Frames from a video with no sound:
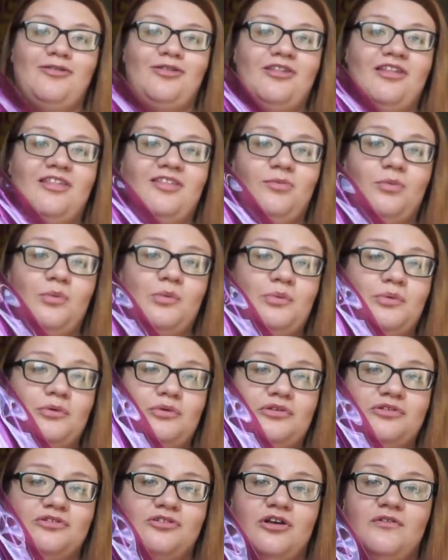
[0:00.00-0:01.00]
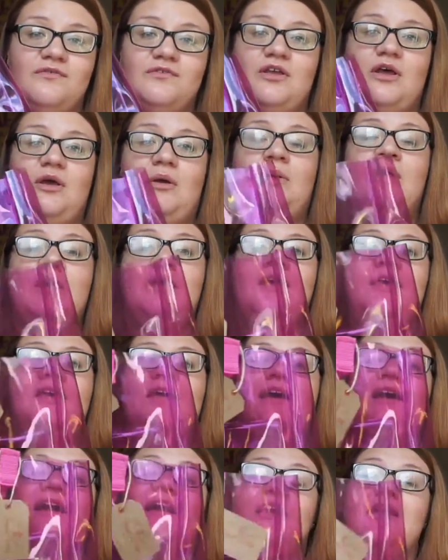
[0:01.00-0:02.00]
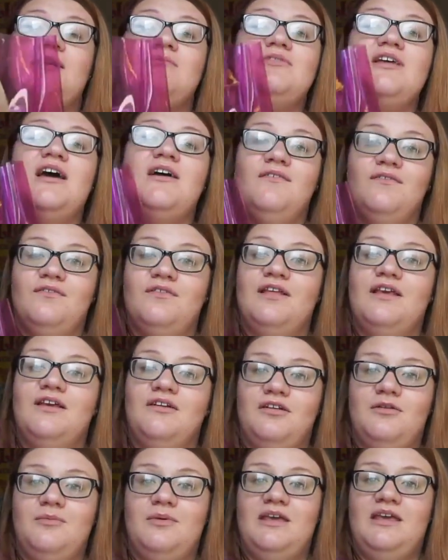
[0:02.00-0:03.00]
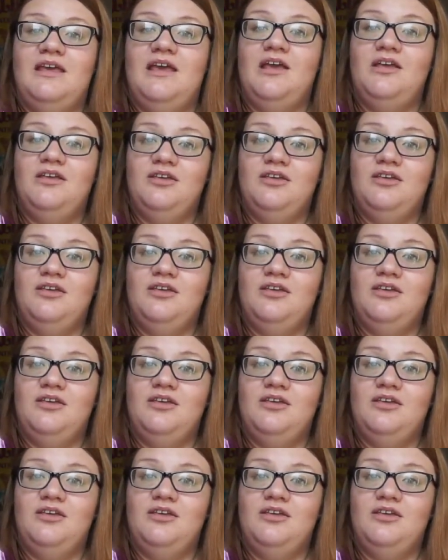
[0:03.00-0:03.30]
to like, the swimming pool and stuff. So I am definitely going to be